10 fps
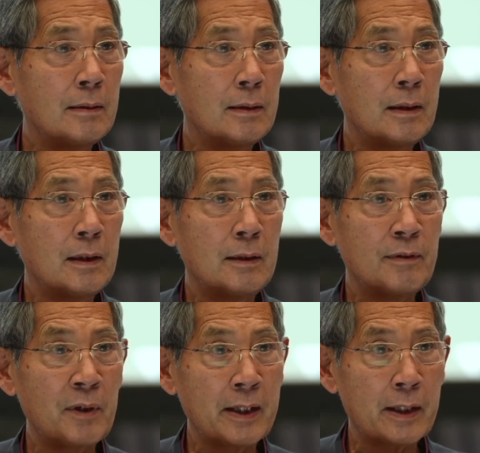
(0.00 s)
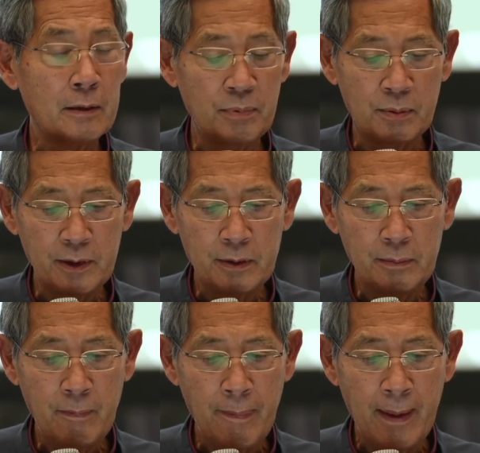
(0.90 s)
according to safety
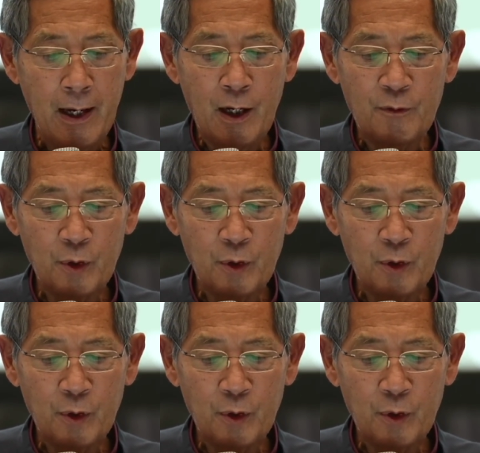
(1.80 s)
standards?